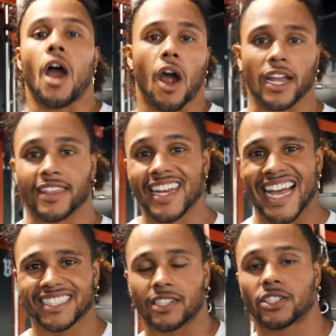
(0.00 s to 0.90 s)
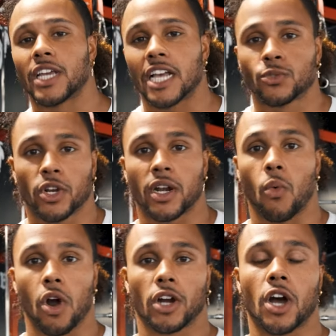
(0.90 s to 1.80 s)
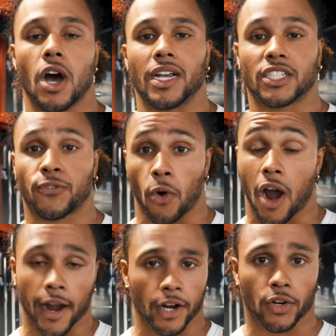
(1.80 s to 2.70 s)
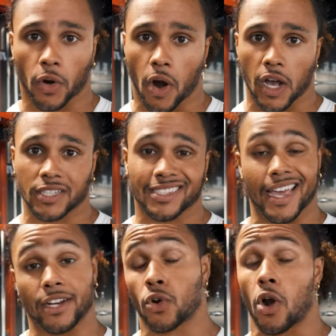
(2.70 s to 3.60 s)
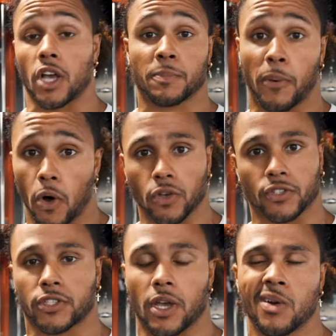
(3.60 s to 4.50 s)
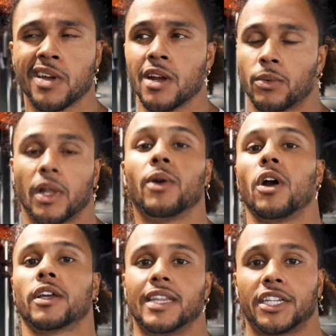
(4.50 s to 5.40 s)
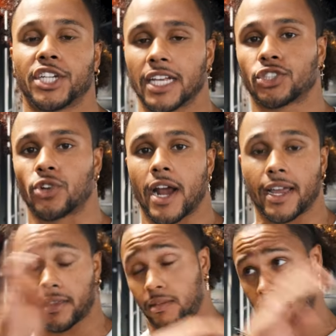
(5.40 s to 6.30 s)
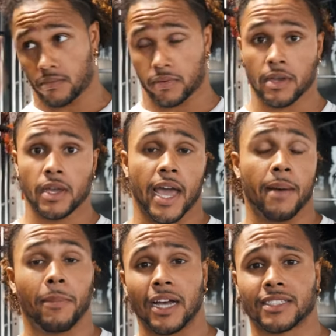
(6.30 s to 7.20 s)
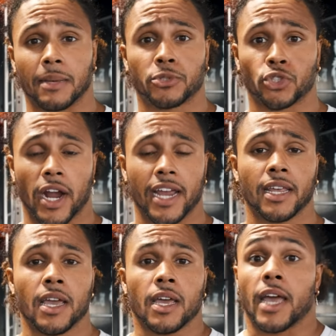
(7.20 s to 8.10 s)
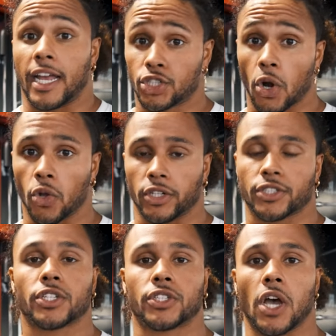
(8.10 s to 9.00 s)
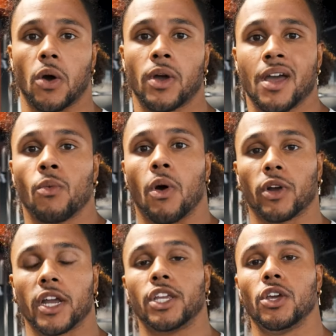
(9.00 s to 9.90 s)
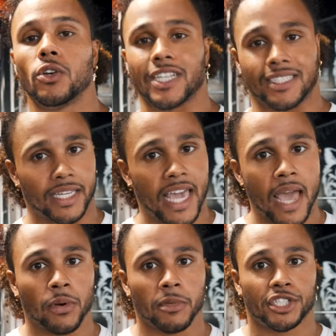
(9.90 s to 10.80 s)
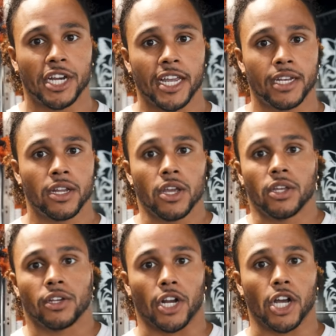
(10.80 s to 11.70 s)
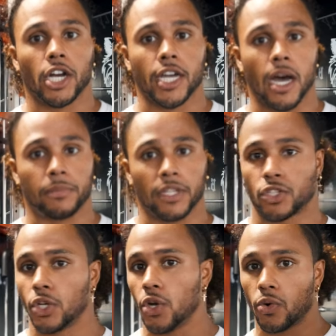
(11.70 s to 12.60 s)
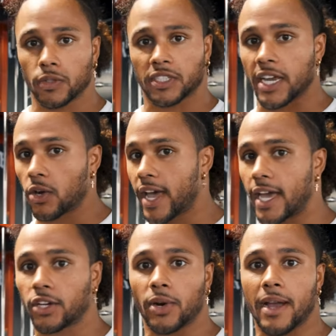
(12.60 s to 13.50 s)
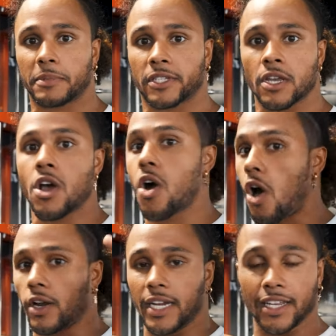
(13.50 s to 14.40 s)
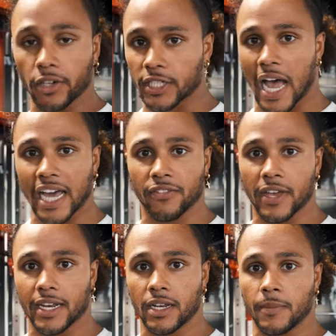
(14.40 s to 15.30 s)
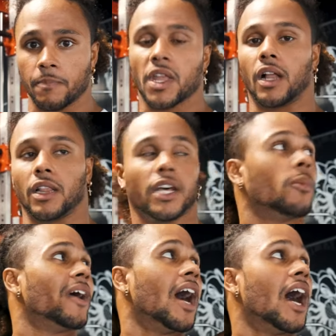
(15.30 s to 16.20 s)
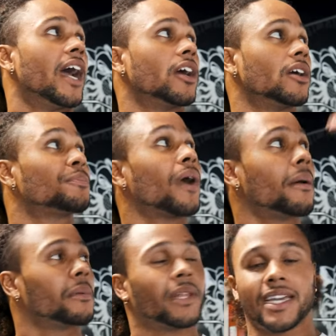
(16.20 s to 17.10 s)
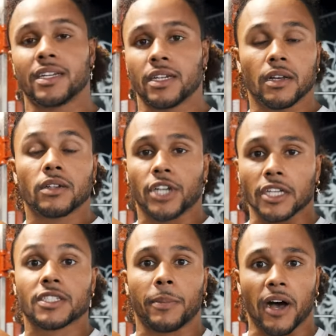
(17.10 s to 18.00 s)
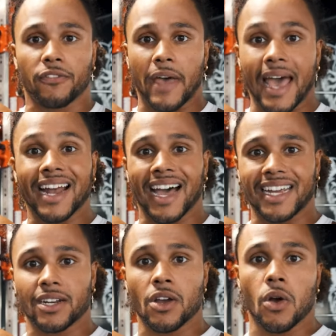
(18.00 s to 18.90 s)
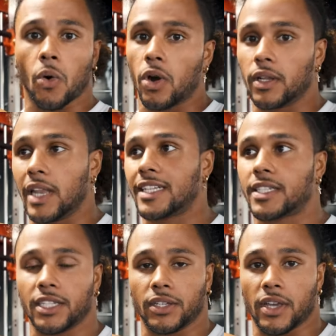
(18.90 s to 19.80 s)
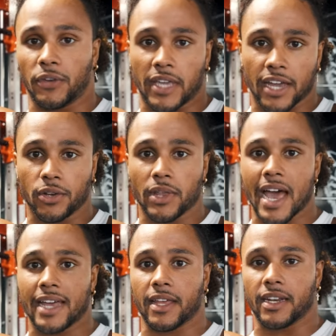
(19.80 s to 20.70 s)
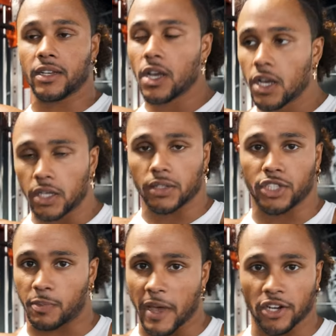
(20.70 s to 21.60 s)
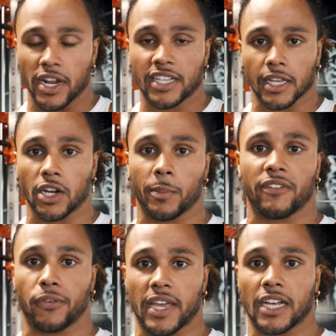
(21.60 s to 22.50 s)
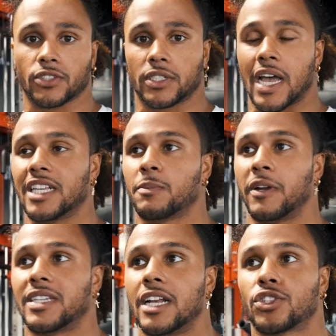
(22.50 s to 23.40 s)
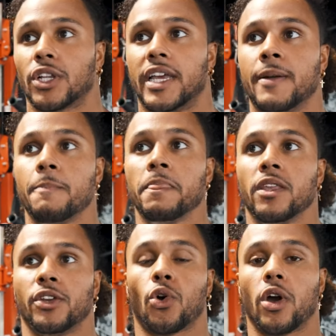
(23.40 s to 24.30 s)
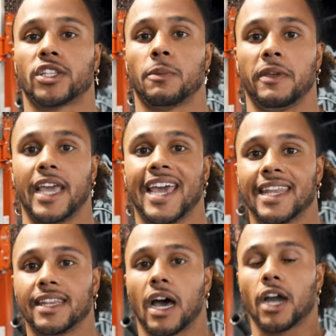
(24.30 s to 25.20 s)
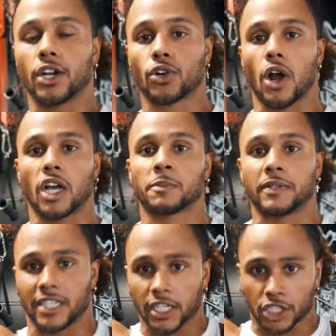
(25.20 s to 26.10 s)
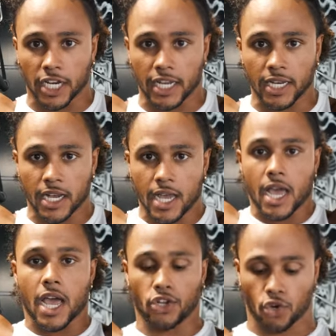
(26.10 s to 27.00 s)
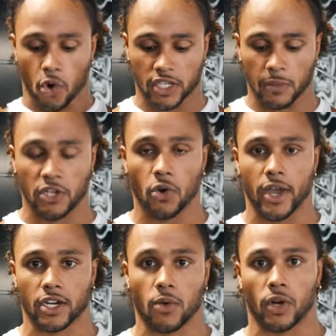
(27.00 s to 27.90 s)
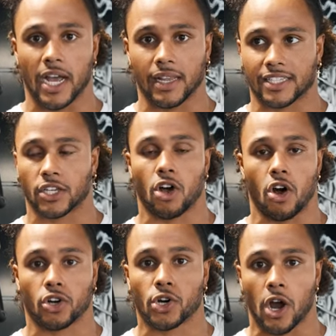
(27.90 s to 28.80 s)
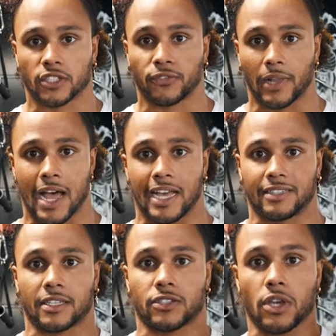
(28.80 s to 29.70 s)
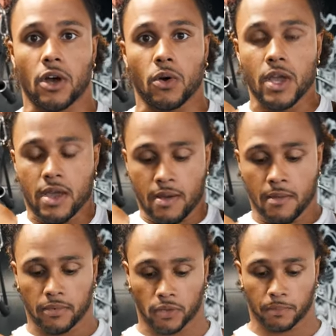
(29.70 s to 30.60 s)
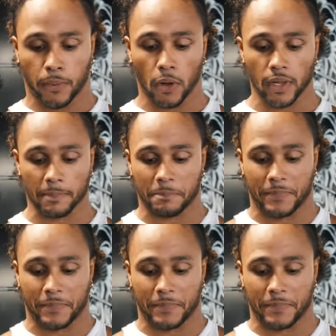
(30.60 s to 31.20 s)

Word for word: All right, the next exercise we're gonna work on is for iron cross and cross pulls. So really working the chest strength and bicep strength and shoulders. So what we're gonna use is the cable machine. You're gonna hook up the two single hand grips on either side of it, a little bit higher, probably just above head height, or unless you, if you can't do that, then just bend your knees a little bit for the exercise, but essentially you're going to be in the iron cross position and you're going to be doing what I like to call cross flies. So pulling